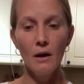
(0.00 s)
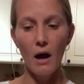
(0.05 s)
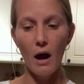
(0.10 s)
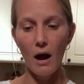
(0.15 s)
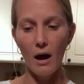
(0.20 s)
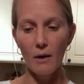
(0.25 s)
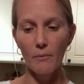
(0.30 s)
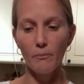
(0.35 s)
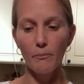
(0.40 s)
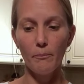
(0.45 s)

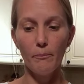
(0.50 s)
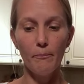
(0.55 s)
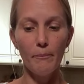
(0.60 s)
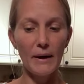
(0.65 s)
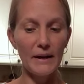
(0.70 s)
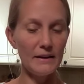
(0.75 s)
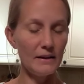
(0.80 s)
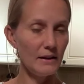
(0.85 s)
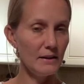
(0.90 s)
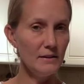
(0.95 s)
um,
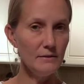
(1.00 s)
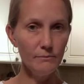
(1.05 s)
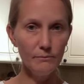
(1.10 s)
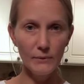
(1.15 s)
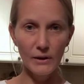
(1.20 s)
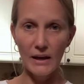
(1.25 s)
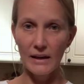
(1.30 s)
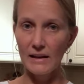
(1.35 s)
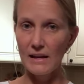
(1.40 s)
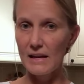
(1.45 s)
but
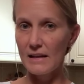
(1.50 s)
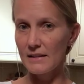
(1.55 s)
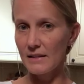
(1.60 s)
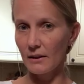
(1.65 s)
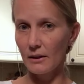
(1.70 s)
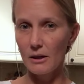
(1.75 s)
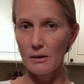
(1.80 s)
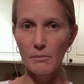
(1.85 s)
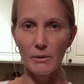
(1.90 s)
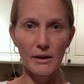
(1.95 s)
can
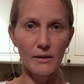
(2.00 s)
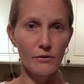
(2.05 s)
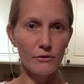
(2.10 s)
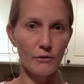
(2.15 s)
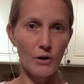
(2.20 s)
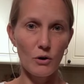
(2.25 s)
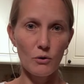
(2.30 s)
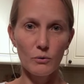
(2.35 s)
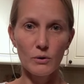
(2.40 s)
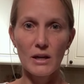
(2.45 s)
easily be
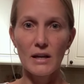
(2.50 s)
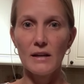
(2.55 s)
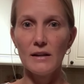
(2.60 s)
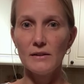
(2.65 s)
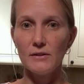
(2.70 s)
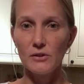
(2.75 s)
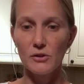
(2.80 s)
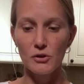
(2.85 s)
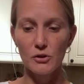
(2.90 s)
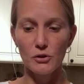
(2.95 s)
thrown
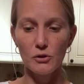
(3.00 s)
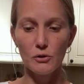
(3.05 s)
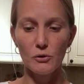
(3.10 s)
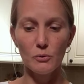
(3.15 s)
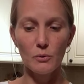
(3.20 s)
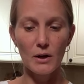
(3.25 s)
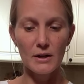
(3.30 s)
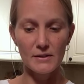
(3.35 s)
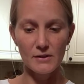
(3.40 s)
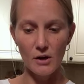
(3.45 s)

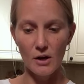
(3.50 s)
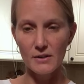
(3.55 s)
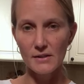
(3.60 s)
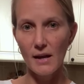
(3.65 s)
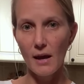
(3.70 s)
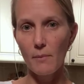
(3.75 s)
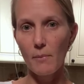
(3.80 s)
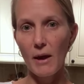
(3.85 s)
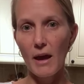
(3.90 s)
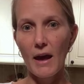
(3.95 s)
into a
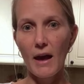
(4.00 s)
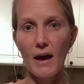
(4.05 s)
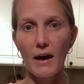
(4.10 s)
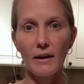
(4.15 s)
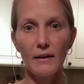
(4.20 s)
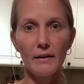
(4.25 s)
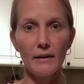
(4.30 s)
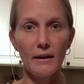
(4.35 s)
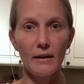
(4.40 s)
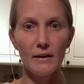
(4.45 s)
saute
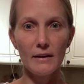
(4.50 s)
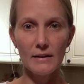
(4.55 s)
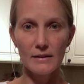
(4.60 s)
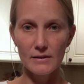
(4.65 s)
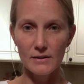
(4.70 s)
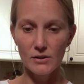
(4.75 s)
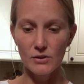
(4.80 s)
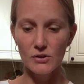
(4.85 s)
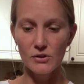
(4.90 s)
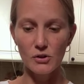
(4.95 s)
pan,
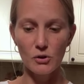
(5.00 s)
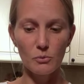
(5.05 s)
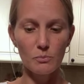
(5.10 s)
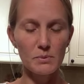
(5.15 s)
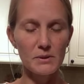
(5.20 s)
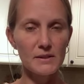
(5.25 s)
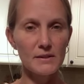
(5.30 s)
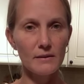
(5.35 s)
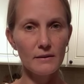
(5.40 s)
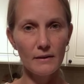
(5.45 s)
into
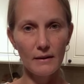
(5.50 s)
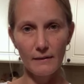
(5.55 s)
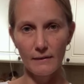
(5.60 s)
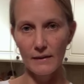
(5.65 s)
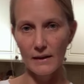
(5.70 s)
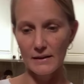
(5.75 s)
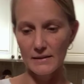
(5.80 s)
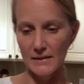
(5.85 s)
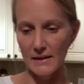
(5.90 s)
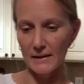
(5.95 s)
soups, and
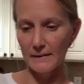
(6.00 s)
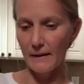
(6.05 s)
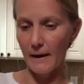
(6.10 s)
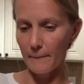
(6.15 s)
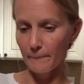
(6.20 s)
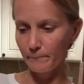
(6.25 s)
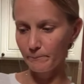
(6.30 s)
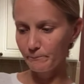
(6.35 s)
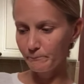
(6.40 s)
things like that.